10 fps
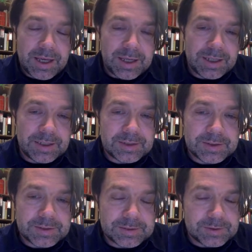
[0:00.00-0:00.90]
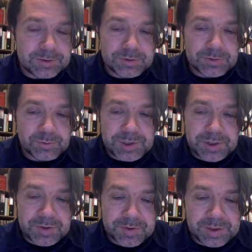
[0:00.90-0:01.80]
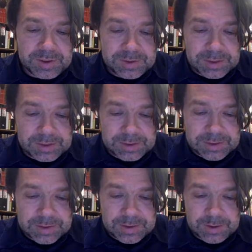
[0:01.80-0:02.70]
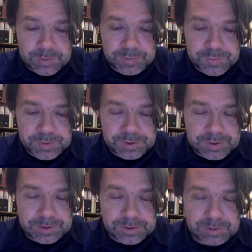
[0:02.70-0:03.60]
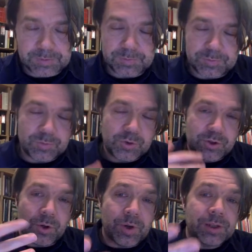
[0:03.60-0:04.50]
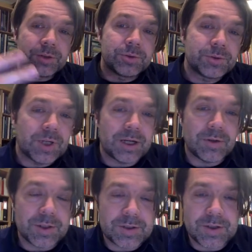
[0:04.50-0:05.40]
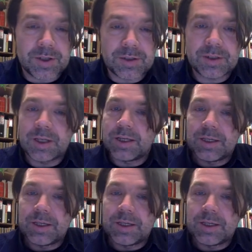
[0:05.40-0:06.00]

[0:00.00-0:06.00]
And we just think that instead of showing you how it's done,